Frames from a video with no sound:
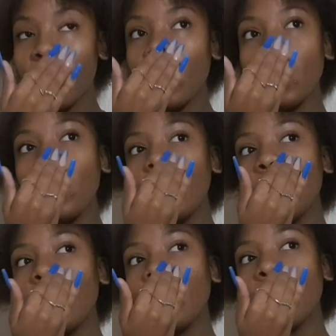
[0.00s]

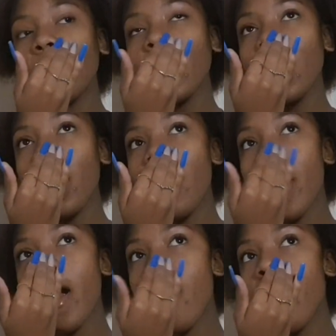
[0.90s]
Ooh.
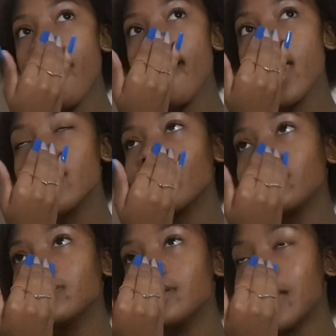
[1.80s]
If I
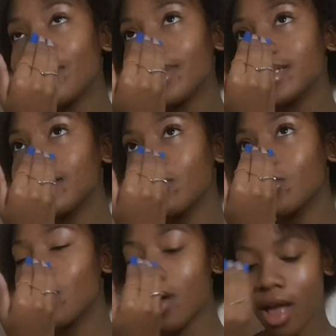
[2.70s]
was kidnapped in a city I don't
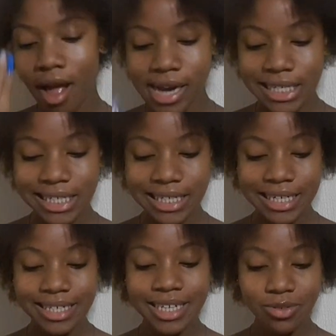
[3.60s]
know and I
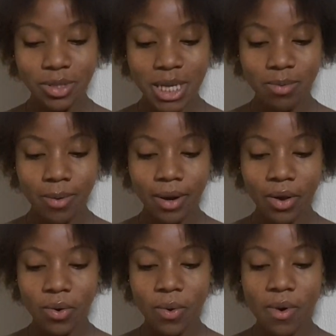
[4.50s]
had a chance to escape, where would I
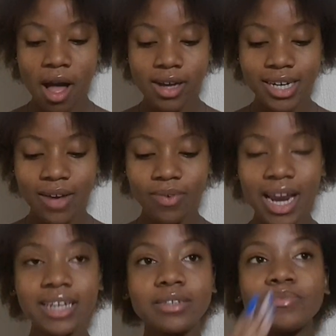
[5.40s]
go? I feel
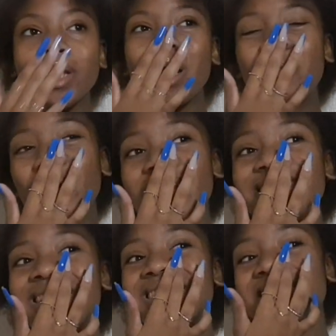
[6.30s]
like a police
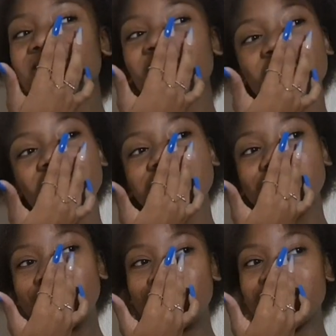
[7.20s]
station is not
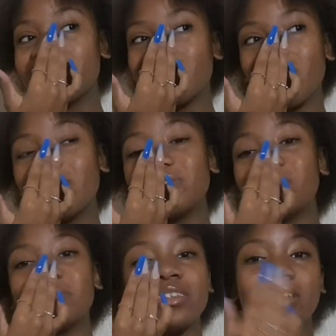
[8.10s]
the best option
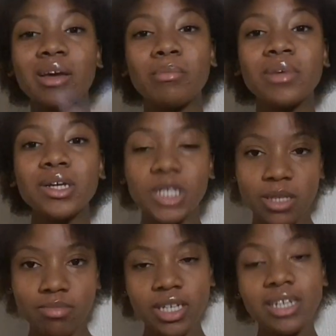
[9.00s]
all the time.
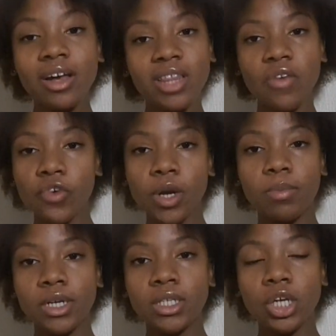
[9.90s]
Especially South African
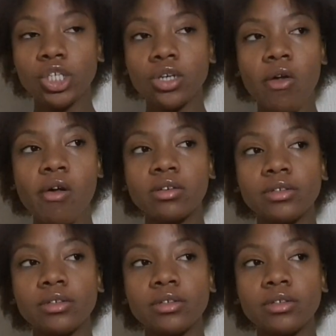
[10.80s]
police station.